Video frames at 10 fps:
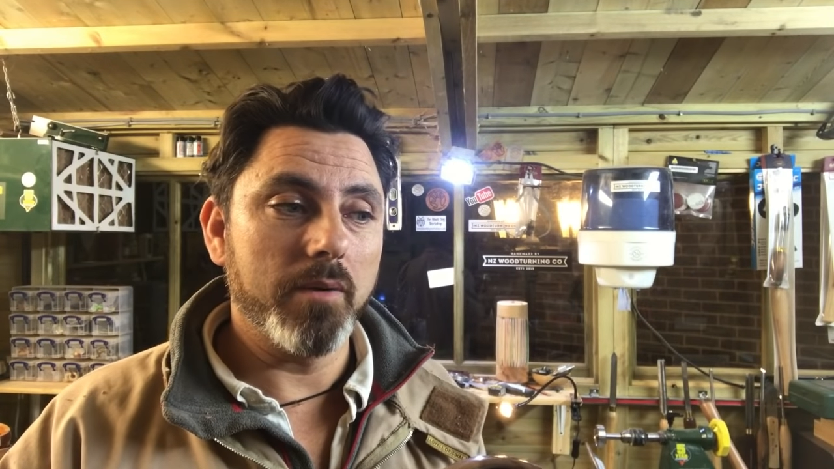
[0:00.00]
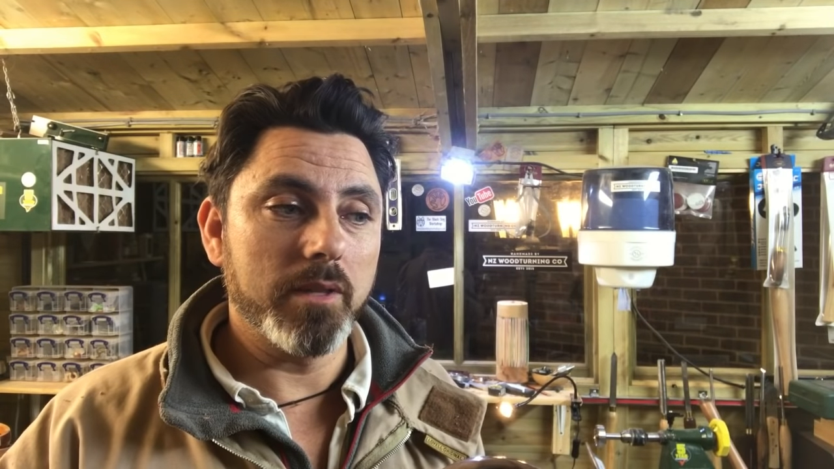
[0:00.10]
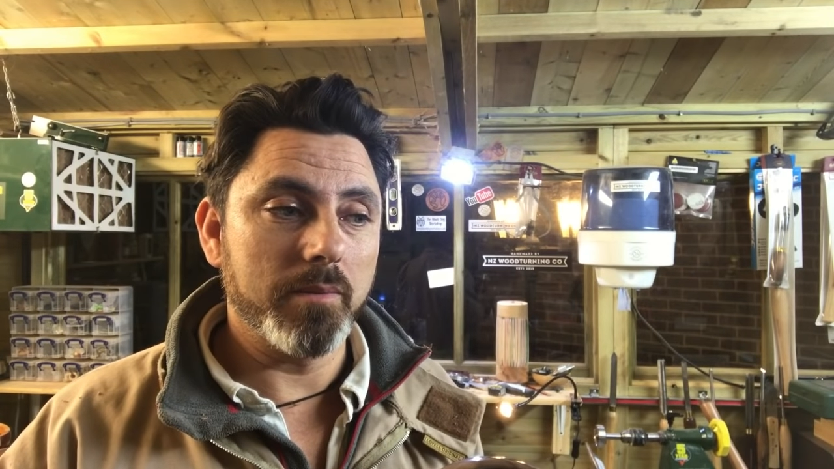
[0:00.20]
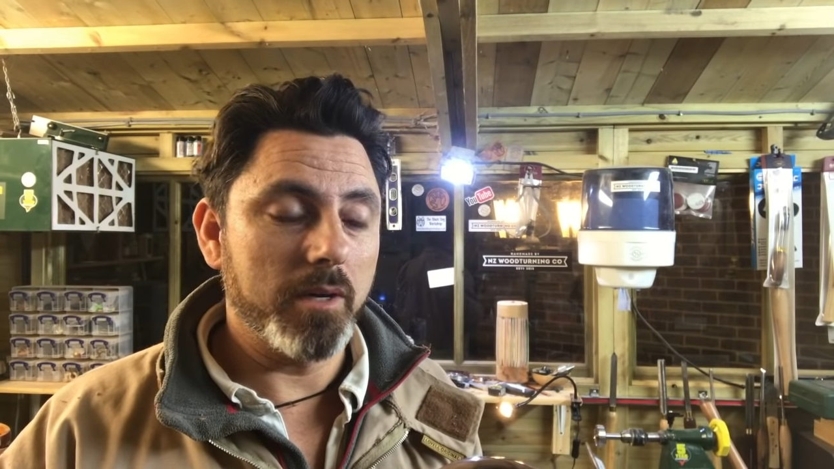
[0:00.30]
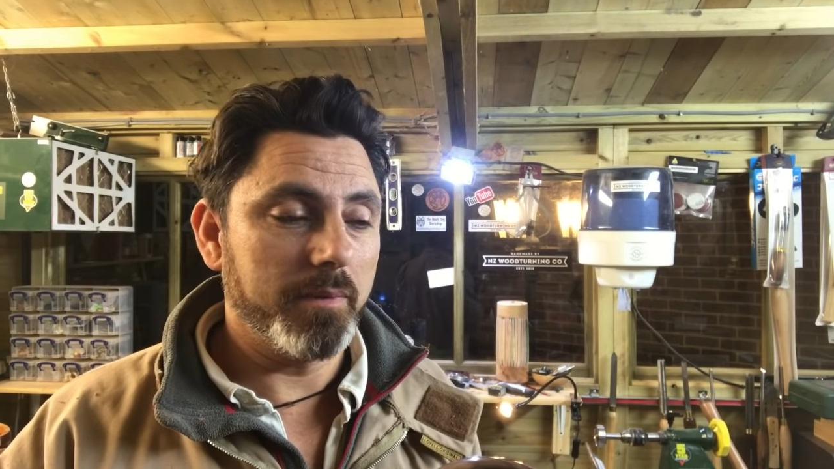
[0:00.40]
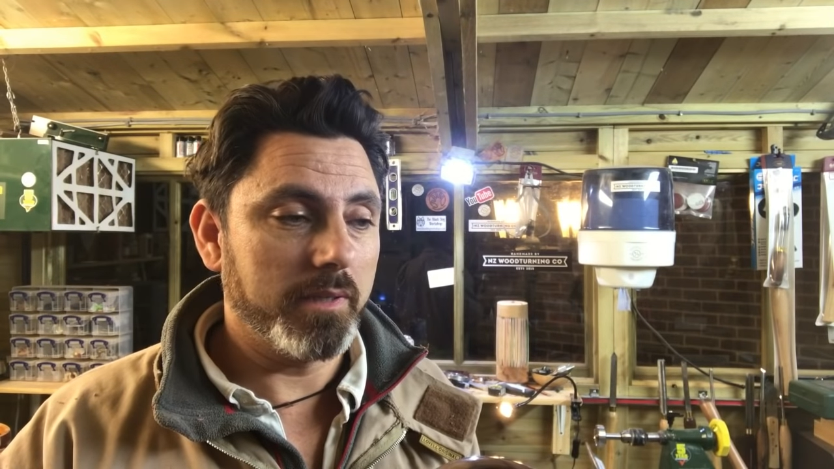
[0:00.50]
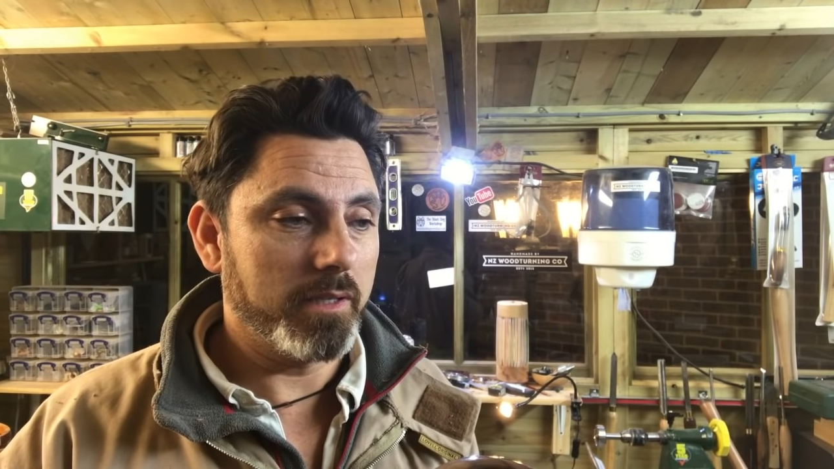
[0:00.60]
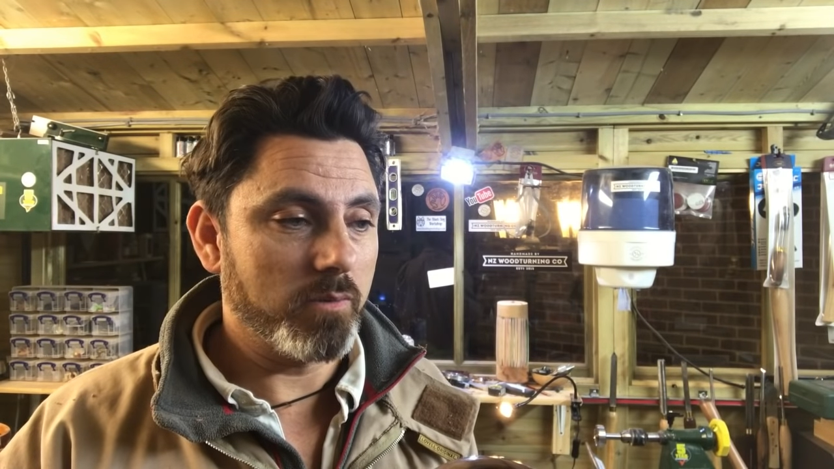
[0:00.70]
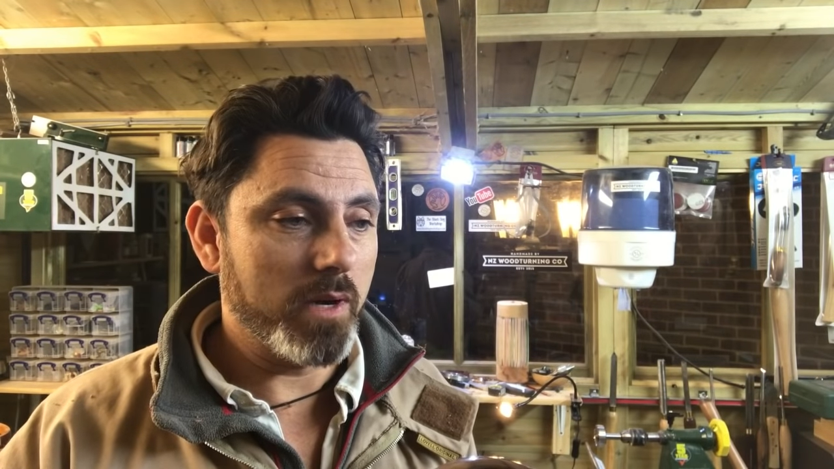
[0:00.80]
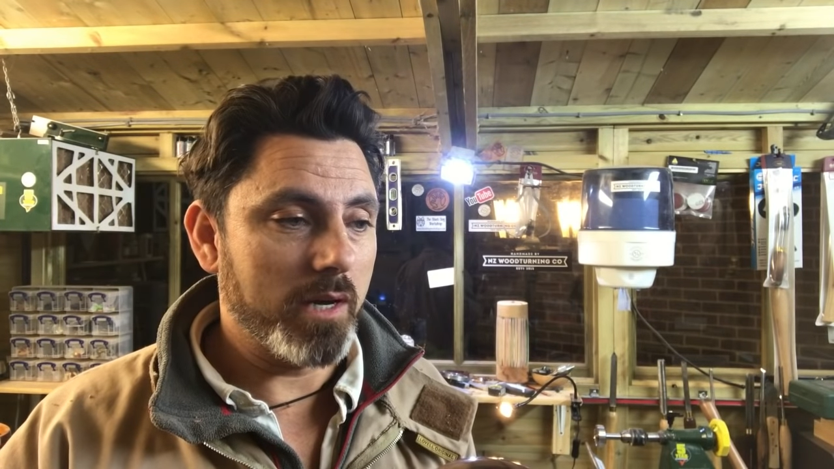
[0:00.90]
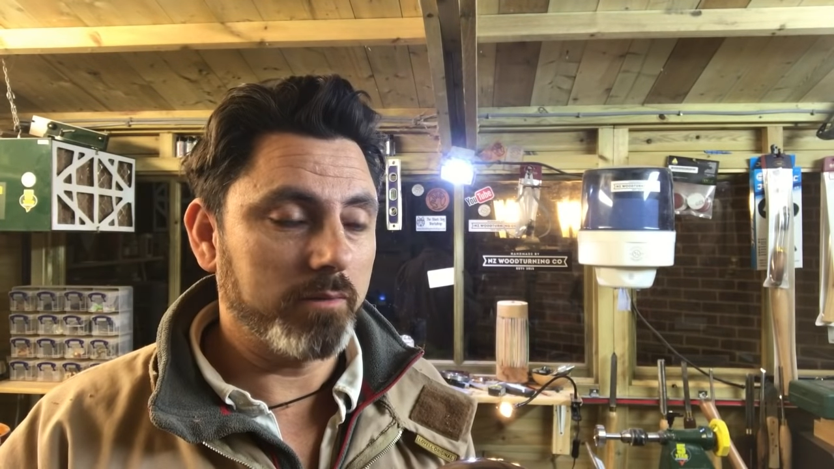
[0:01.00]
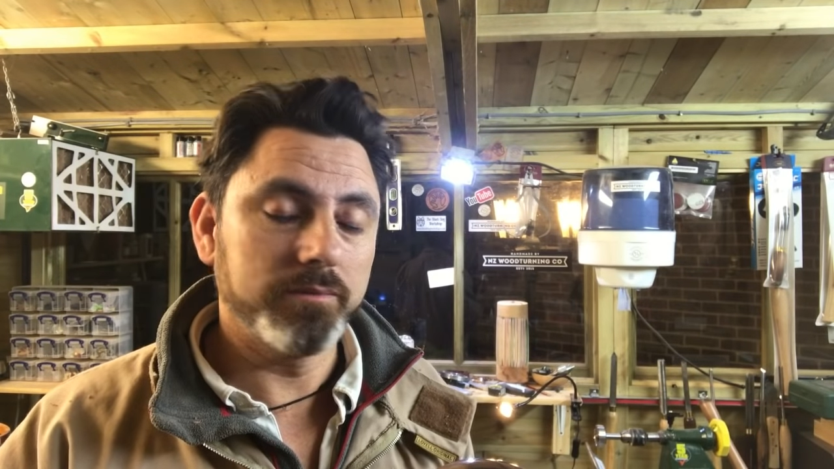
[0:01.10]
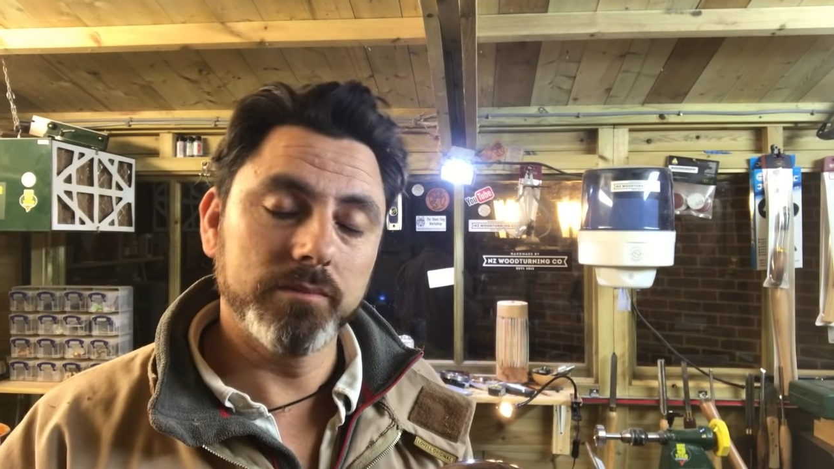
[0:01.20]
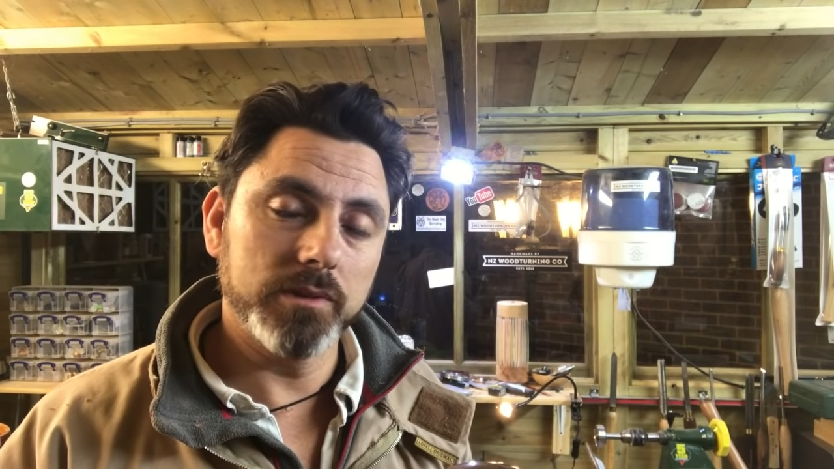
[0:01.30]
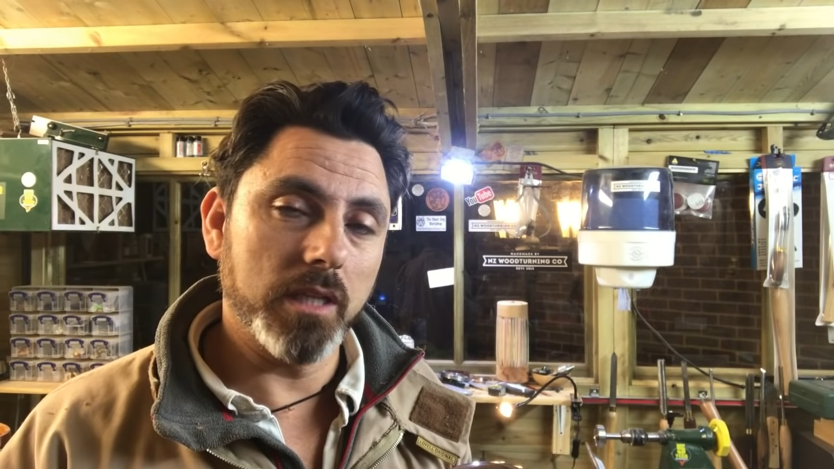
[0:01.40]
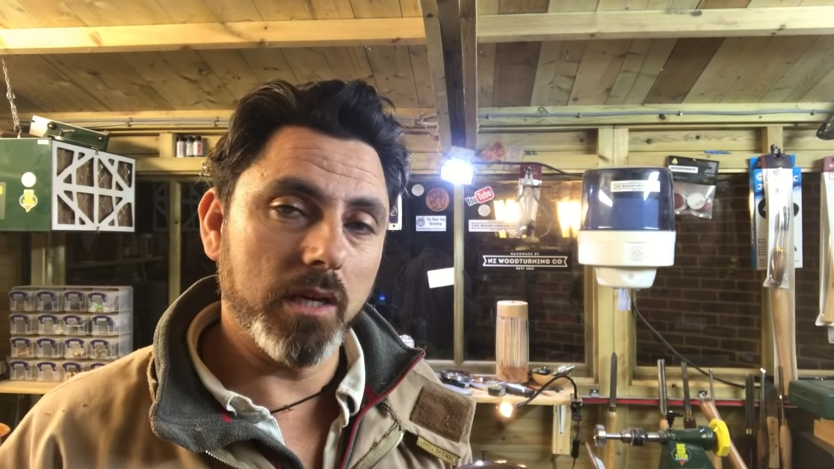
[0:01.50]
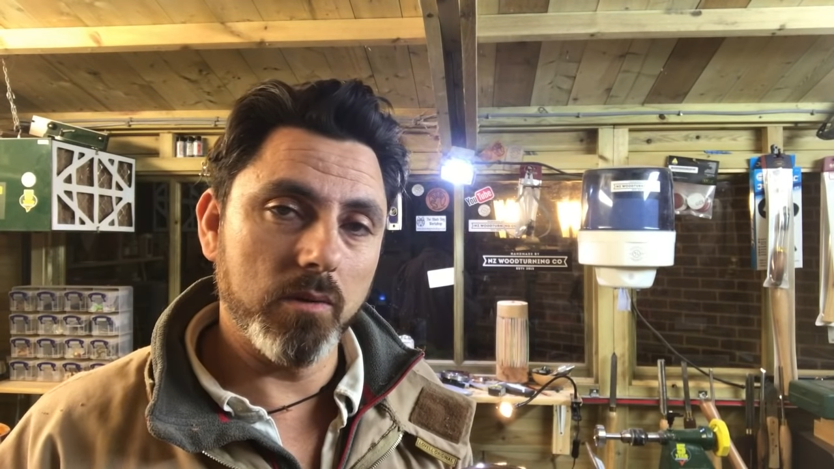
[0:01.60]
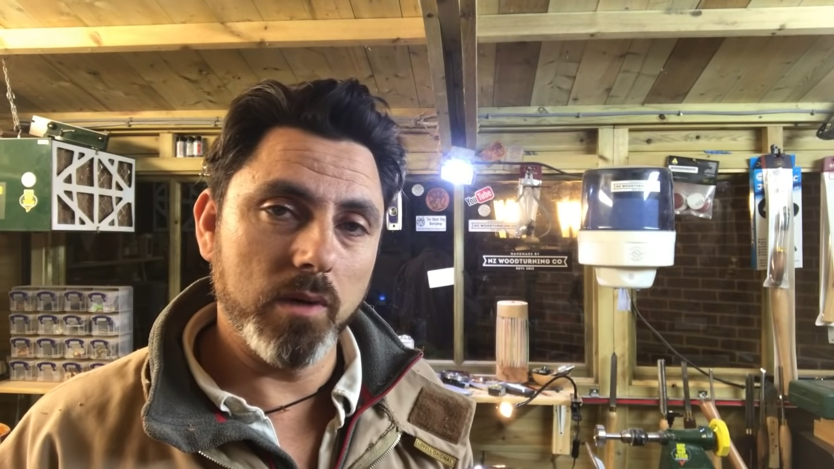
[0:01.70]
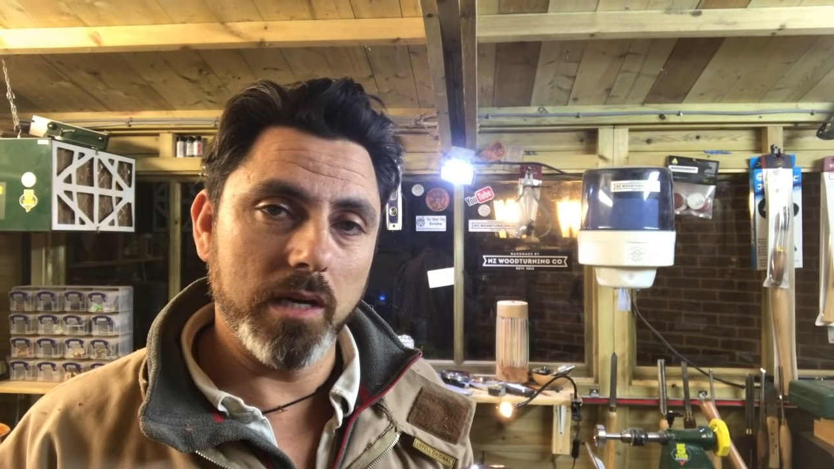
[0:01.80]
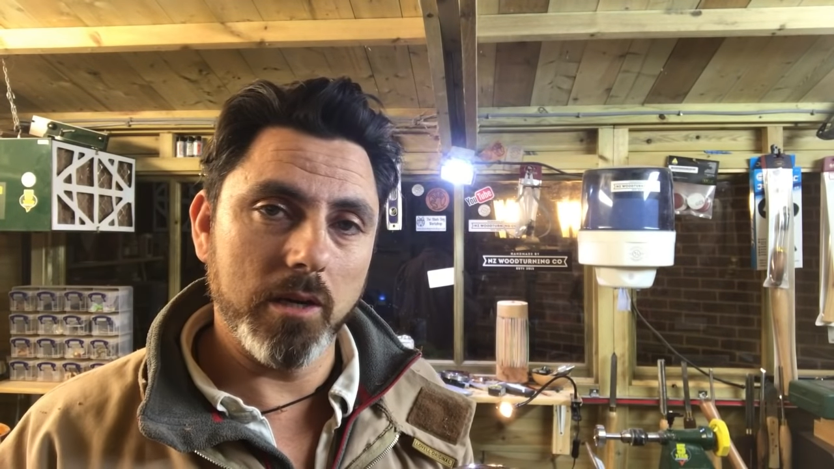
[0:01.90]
at the moment as well so uh,